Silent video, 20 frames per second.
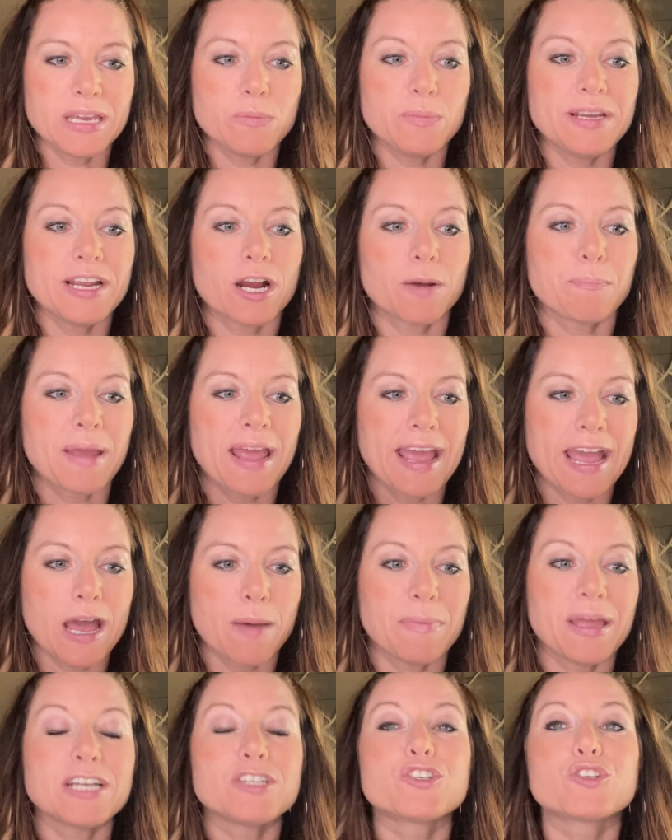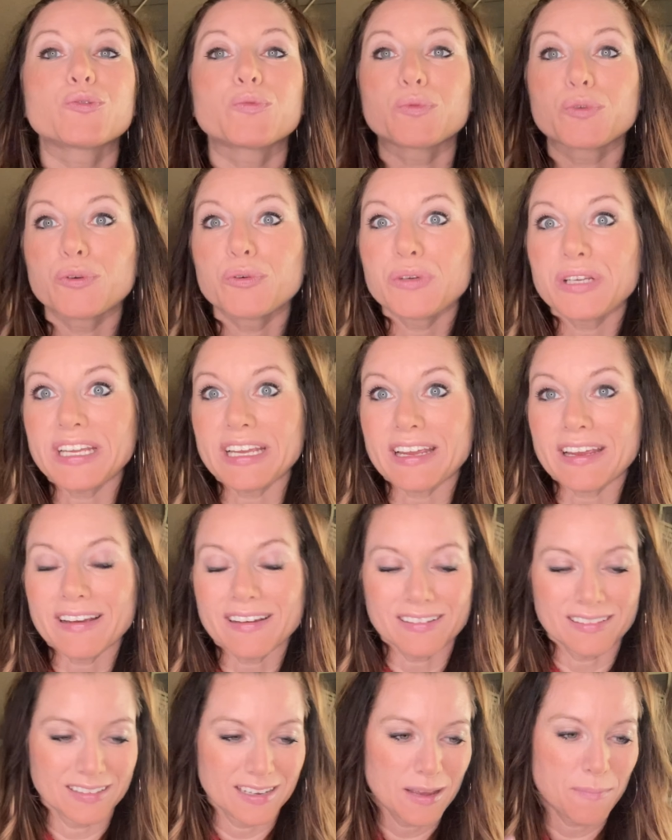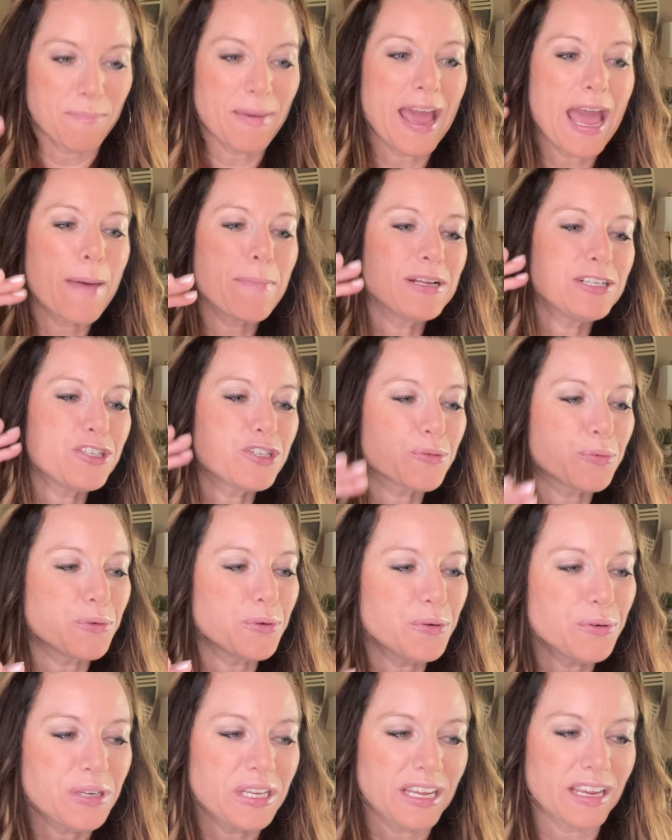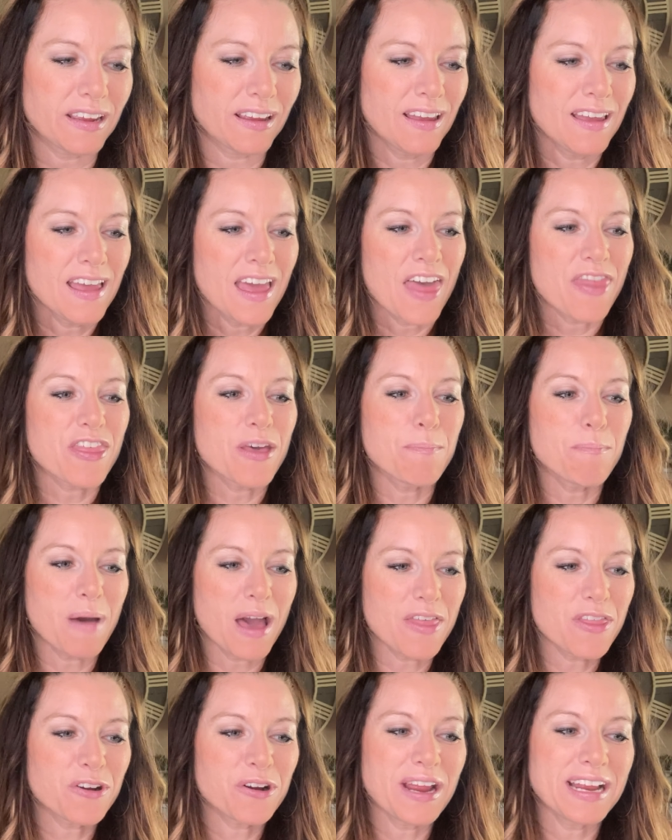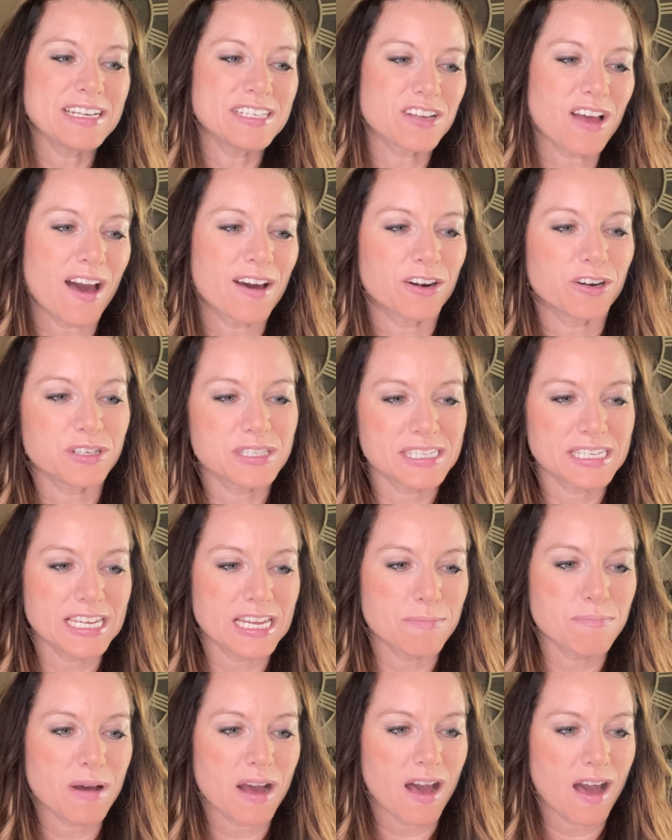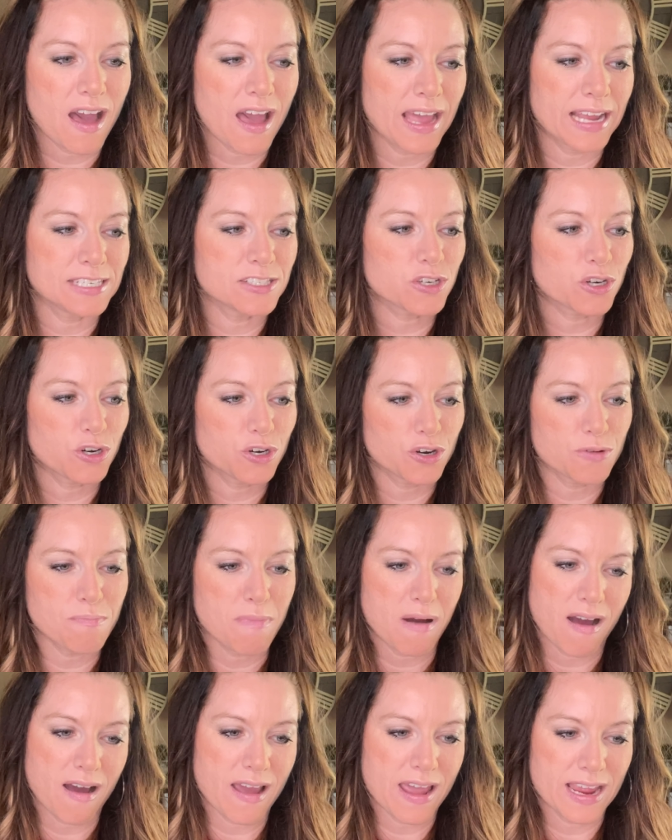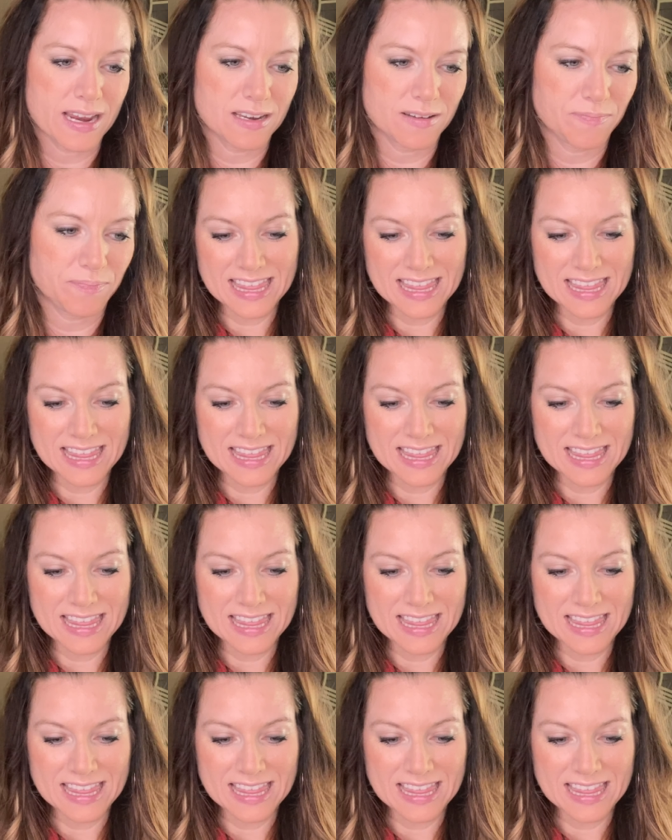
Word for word: We are Pam and Trudy. Pam and Trudy, the mother and daughter team behind Her Mine.